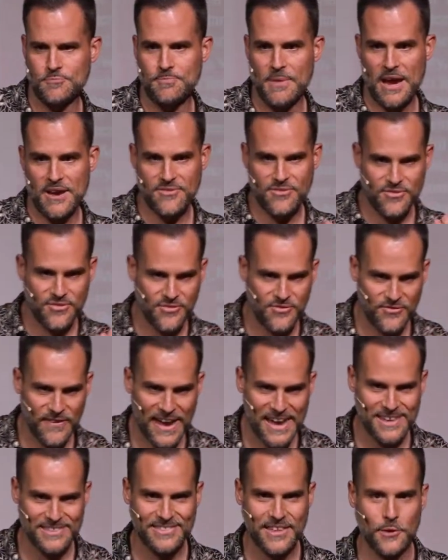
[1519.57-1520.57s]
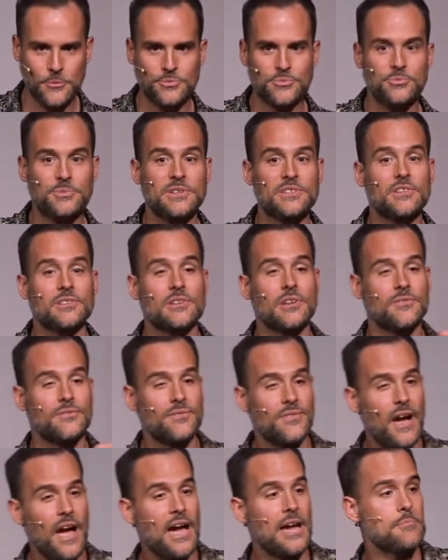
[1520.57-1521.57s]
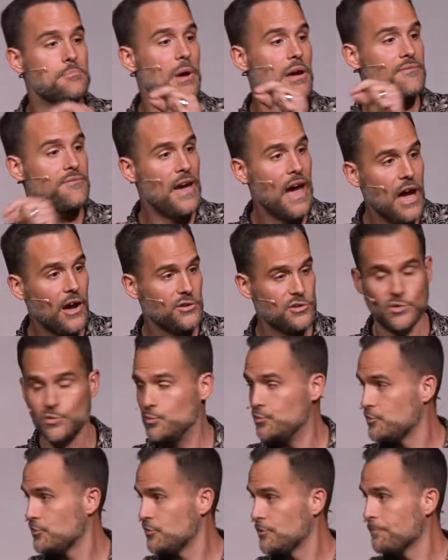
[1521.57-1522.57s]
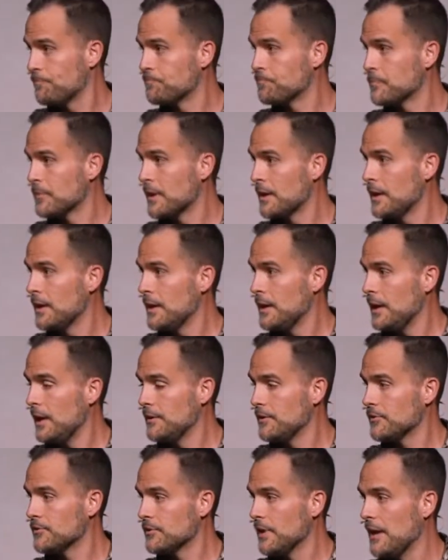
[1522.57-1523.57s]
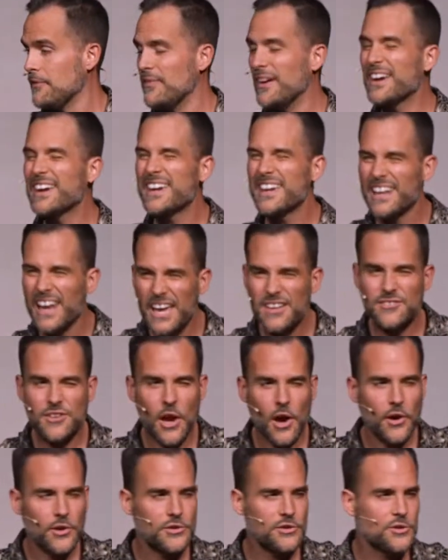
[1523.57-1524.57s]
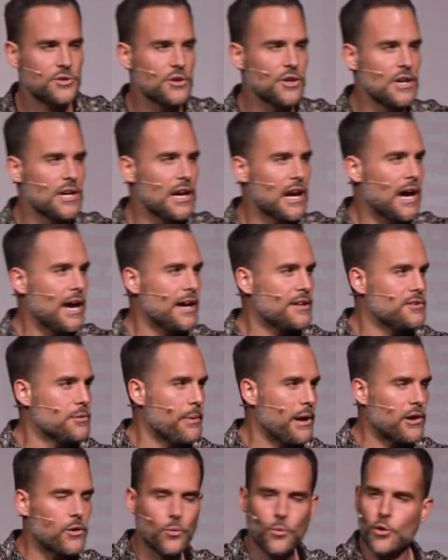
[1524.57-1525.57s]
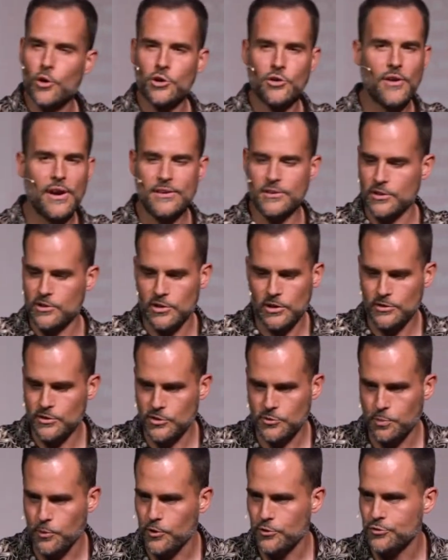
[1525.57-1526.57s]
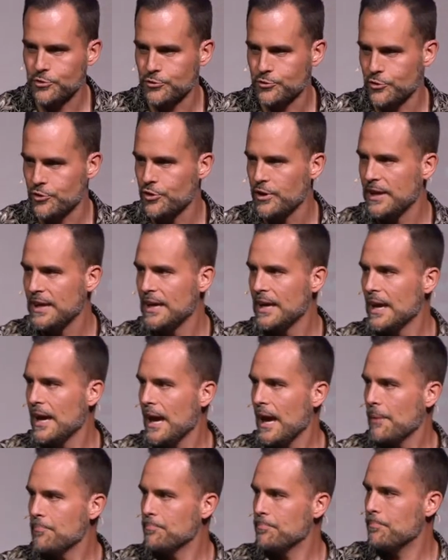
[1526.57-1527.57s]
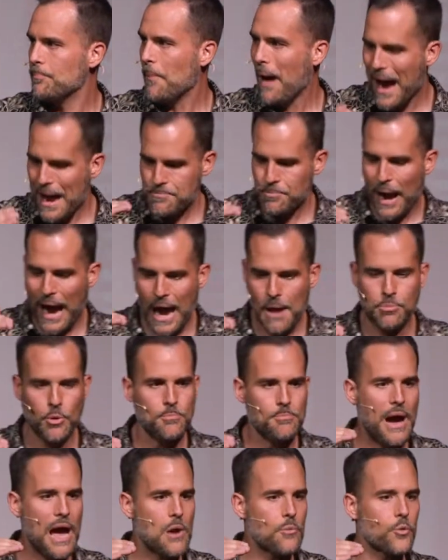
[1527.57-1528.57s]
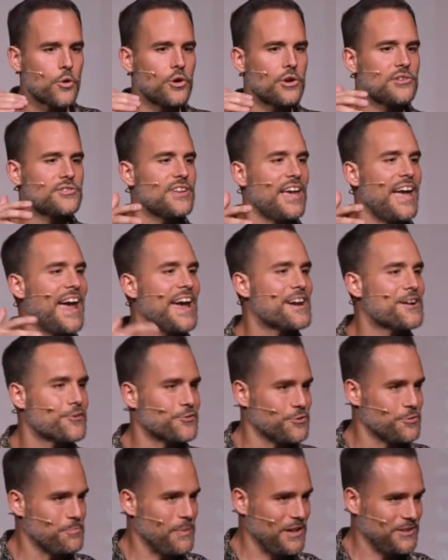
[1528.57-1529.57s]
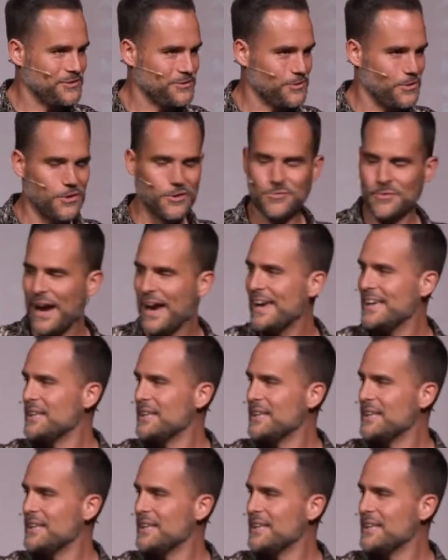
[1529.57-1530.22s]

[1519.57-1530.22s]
My faith helps me to define my values in this life. And can I tell you, uh, no matter where you're at in the, in the, spiritual journey, my Bible, my word is the anchor to my soul, right?